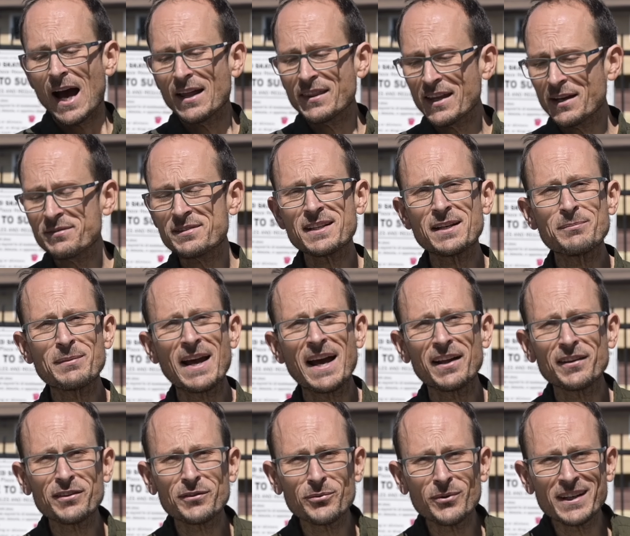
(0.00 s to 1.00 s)
They've sent me
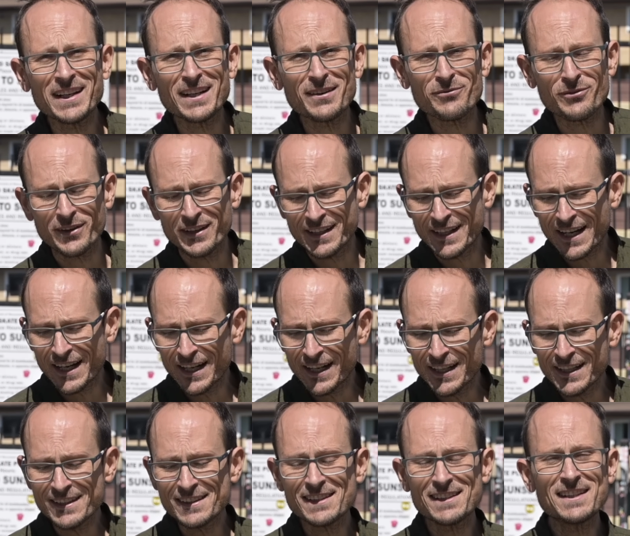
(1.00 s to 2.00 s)
out three different
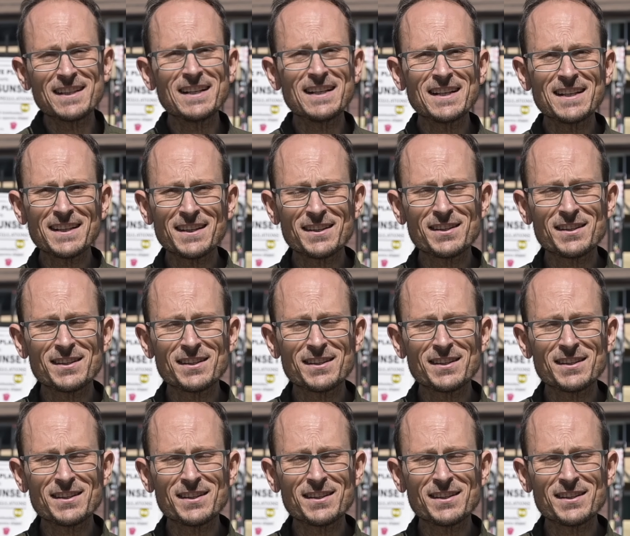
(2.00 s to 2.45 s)
cards, the